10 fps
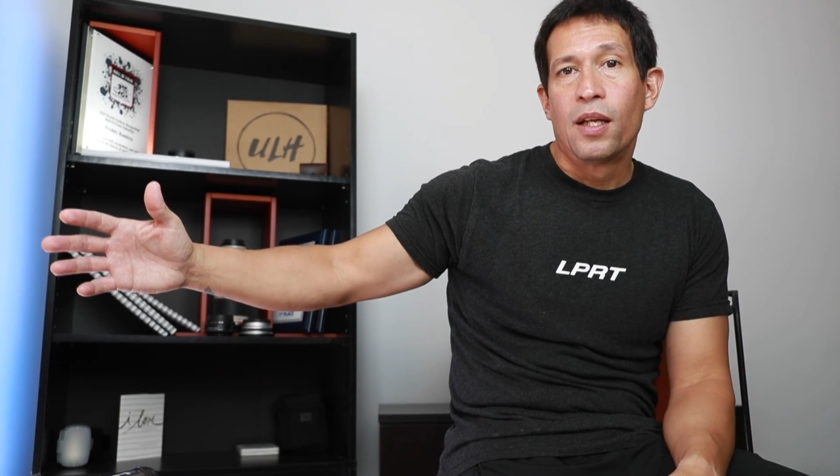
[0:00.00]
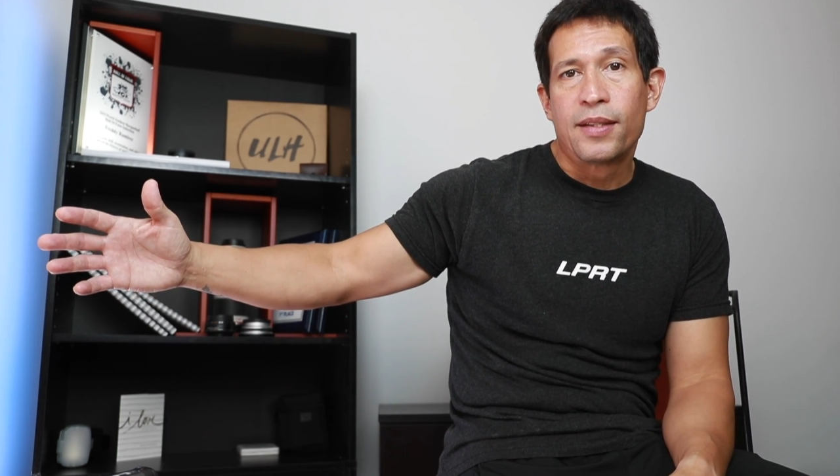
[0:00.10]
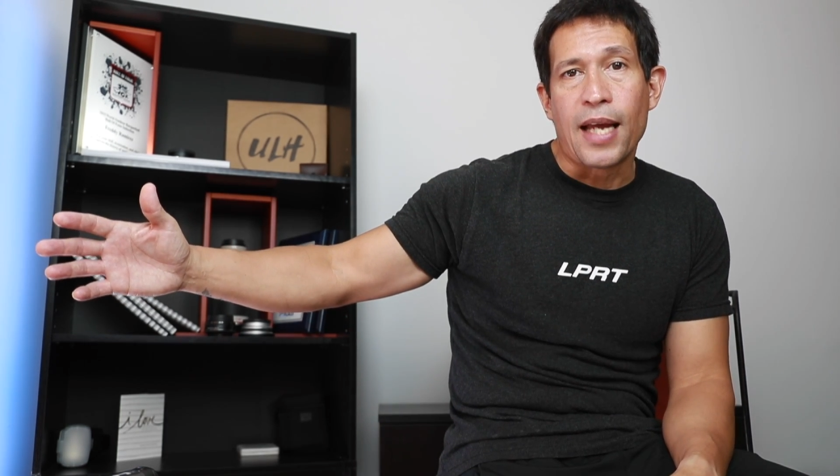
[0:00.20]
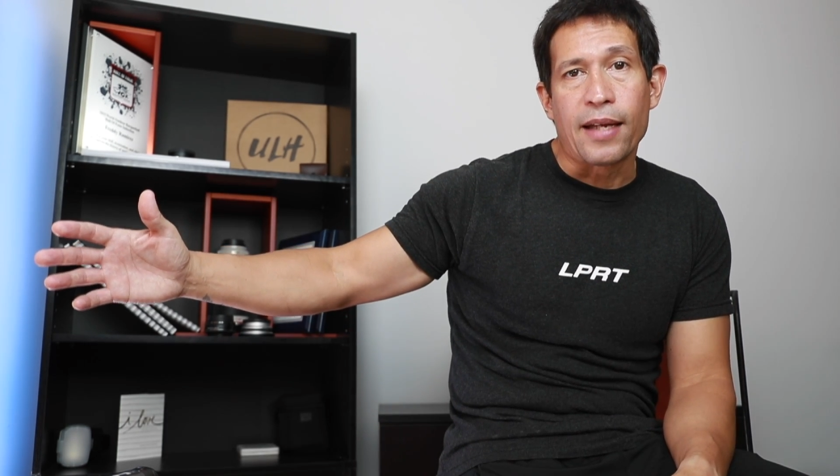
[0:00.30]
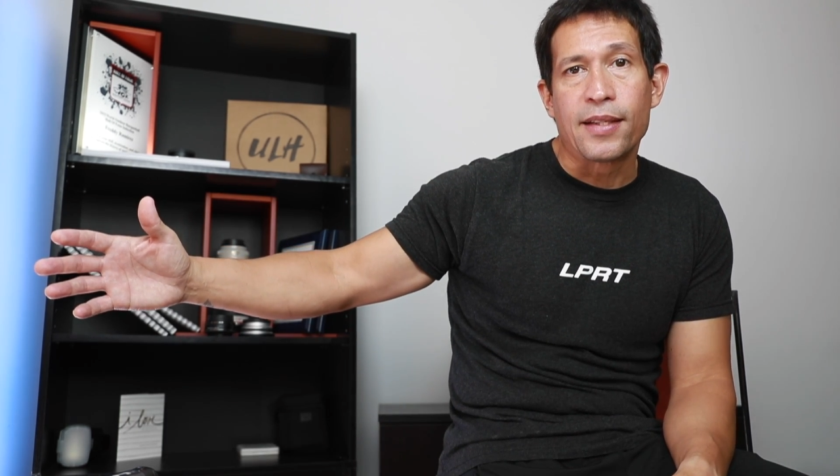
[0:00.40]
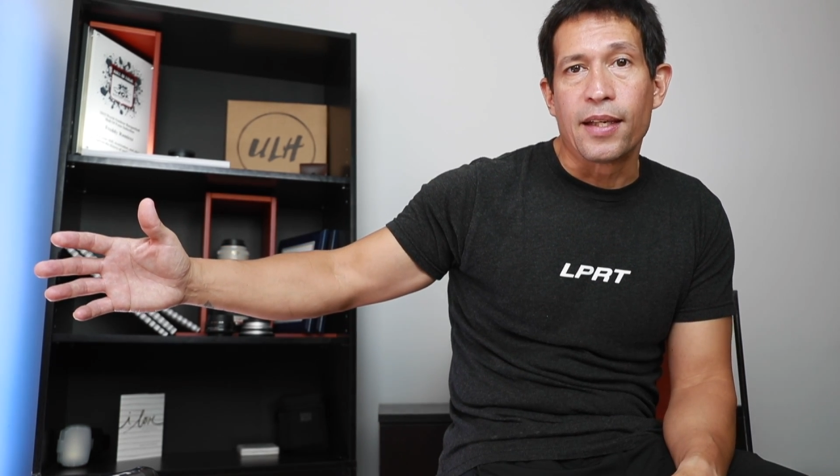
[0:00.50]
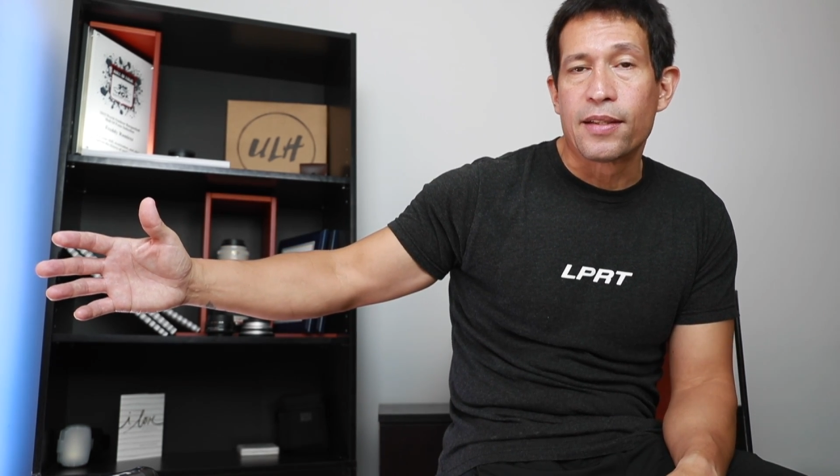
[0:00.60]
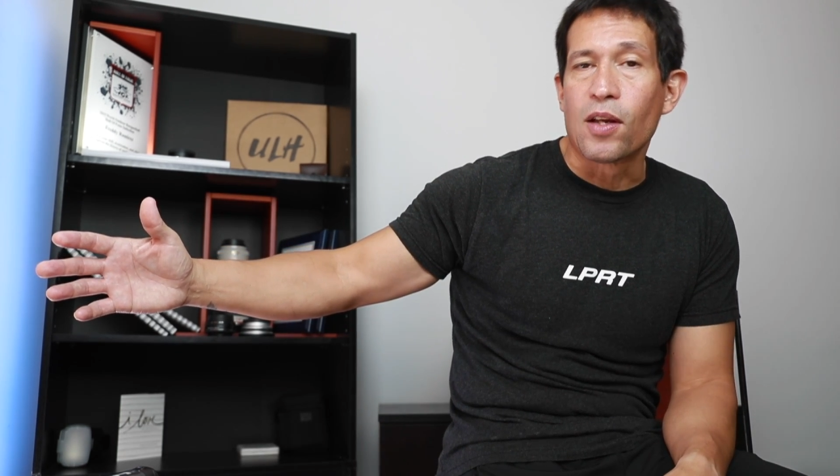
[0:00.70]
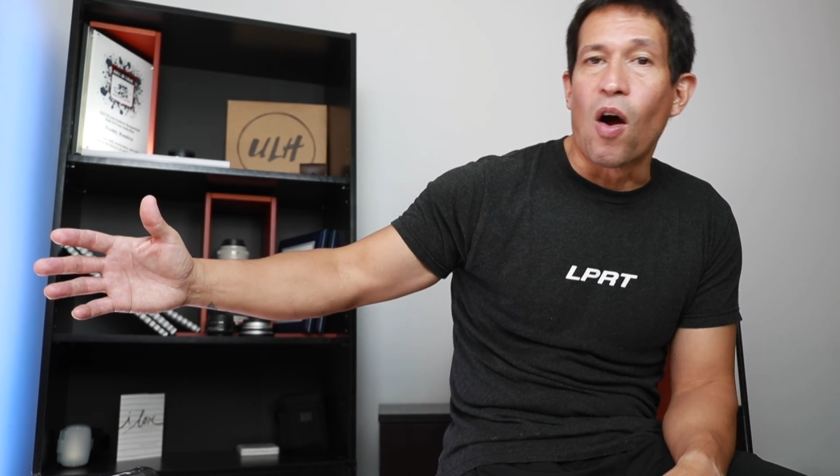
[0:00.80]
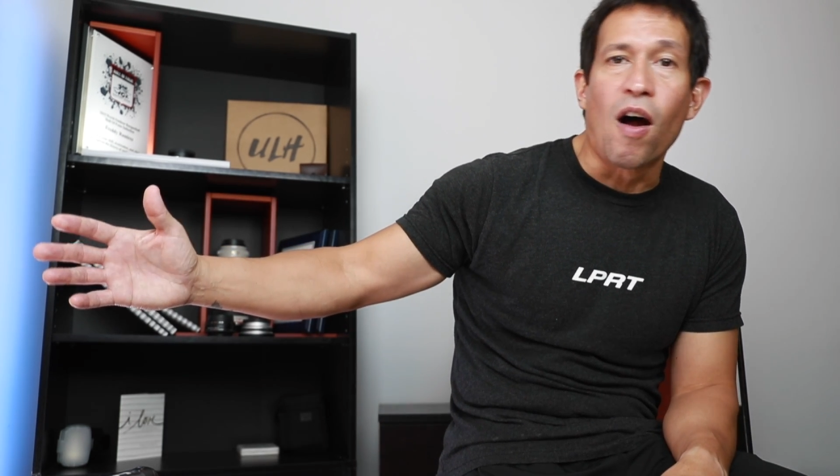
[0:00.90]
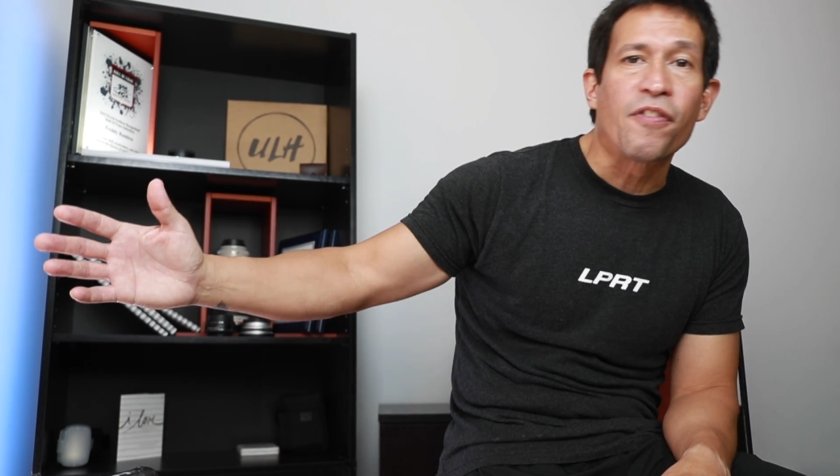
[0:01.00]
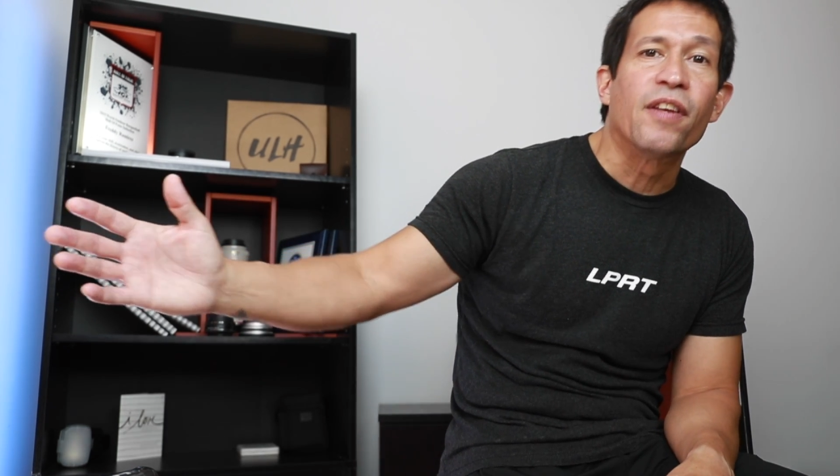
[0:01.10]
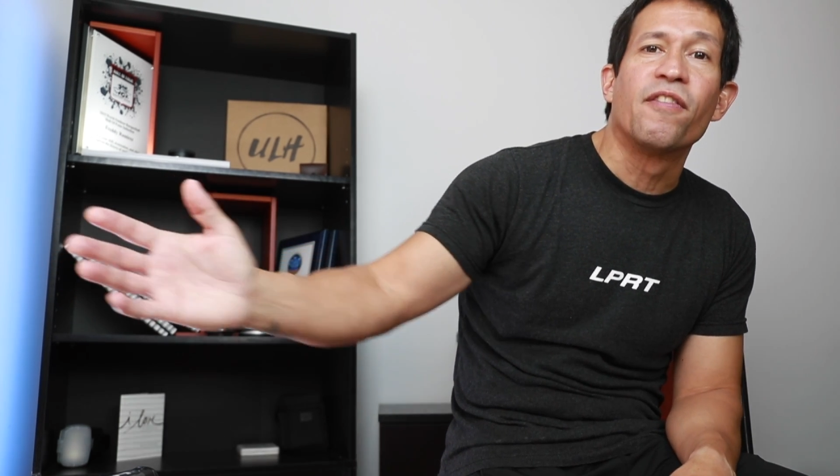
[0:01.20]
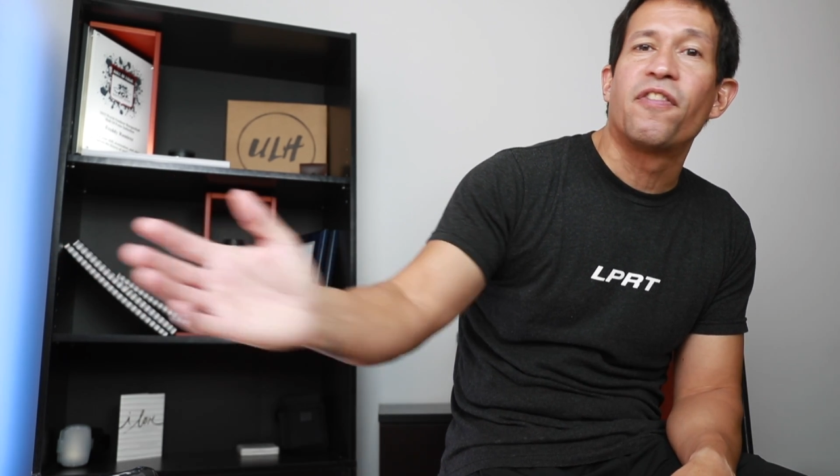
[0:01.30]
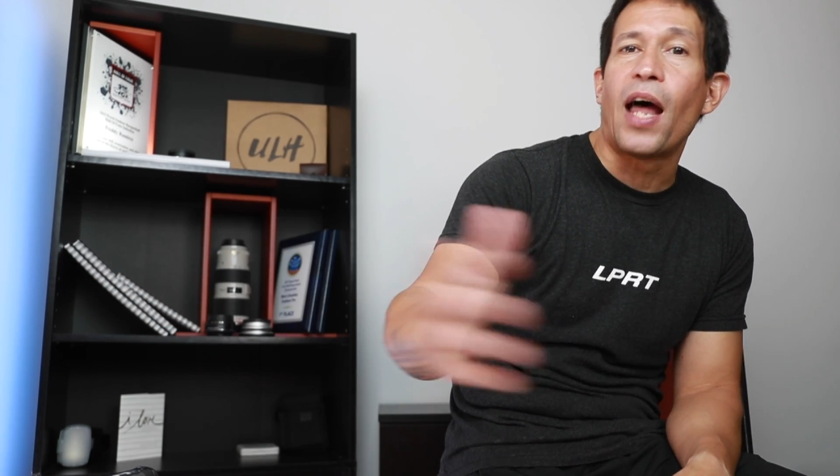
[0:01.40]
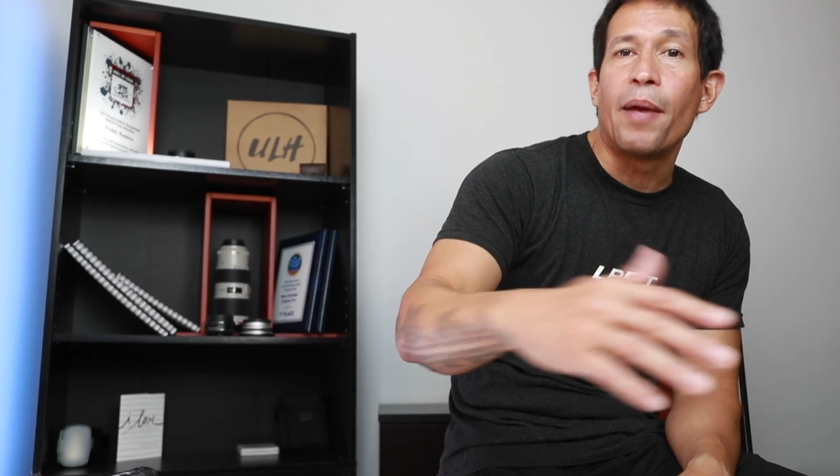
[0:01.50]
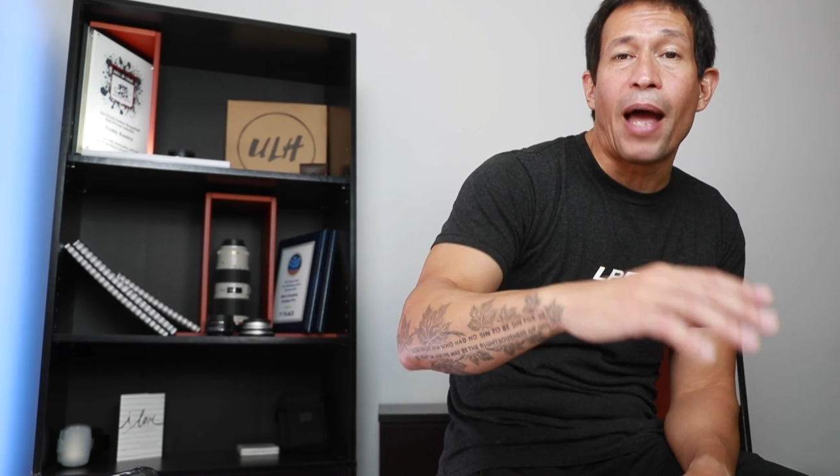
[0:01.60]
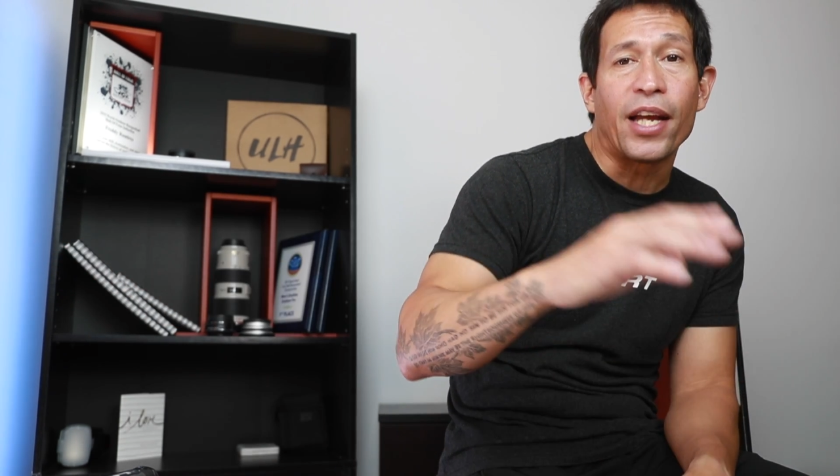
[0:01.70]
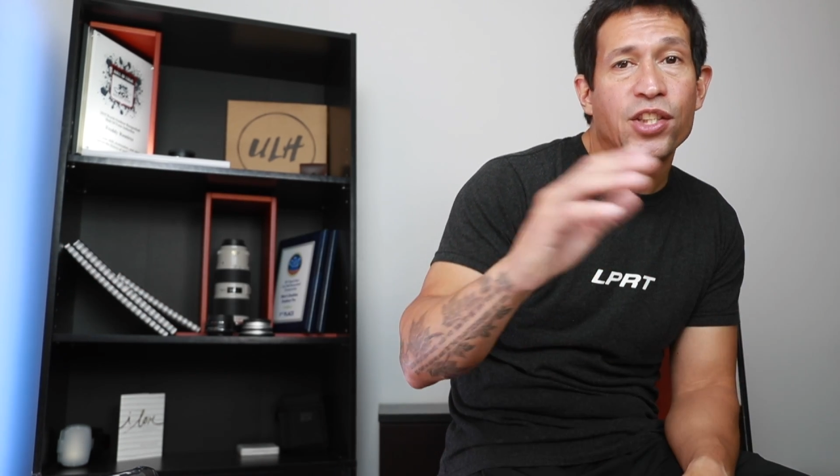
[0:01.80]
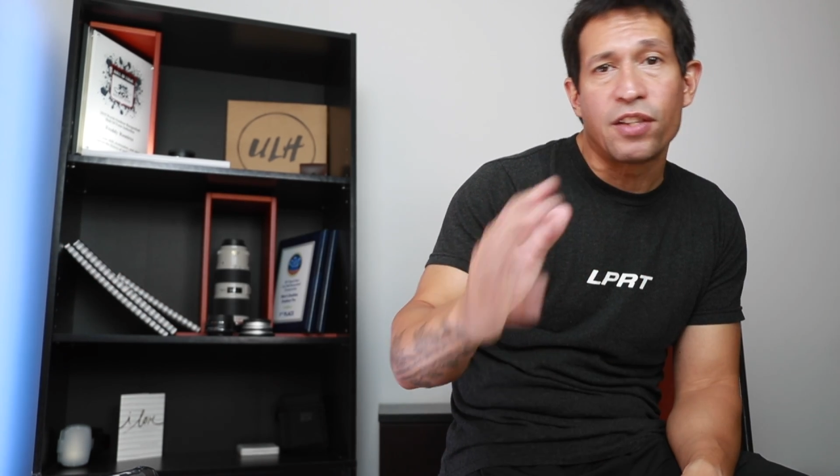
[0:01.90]
Texas often fly
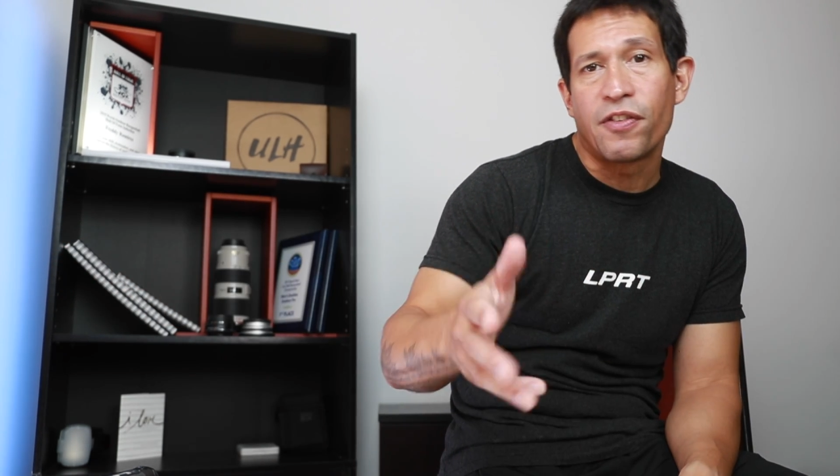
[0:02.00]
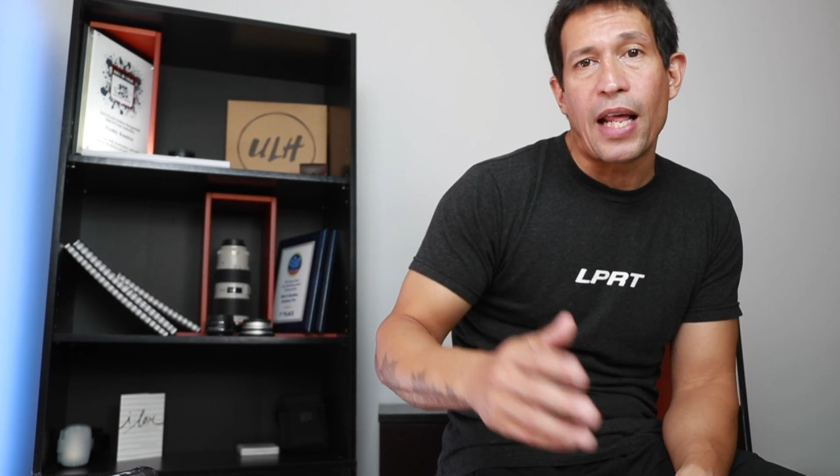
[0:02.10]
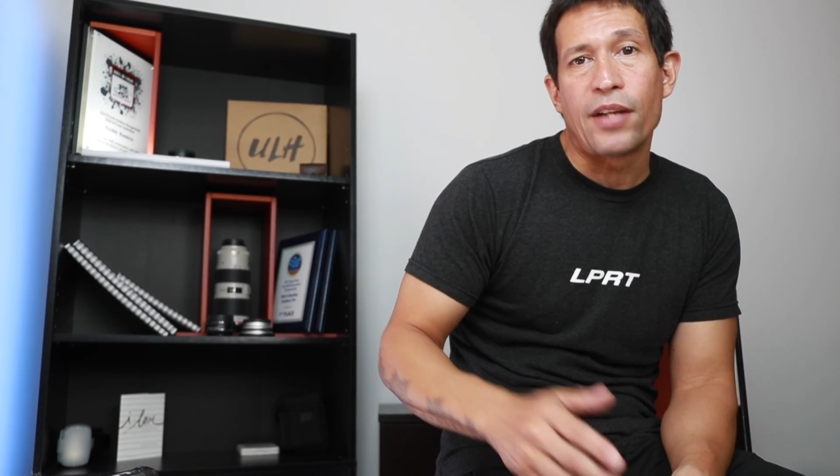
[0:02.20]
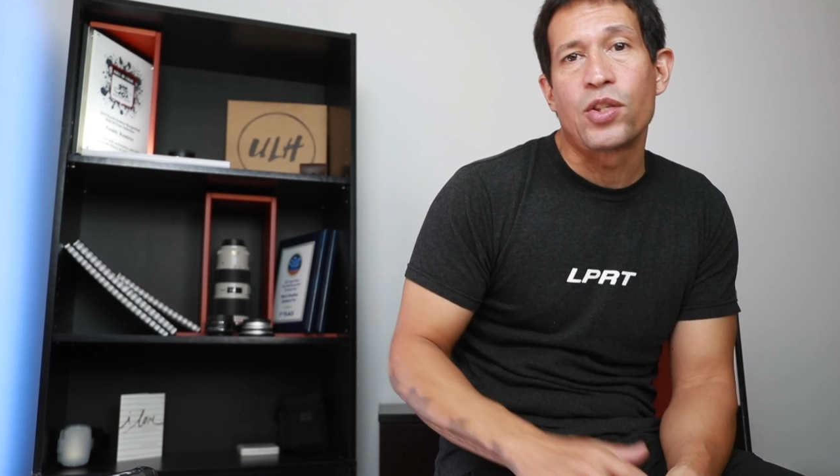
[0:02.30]
back just for that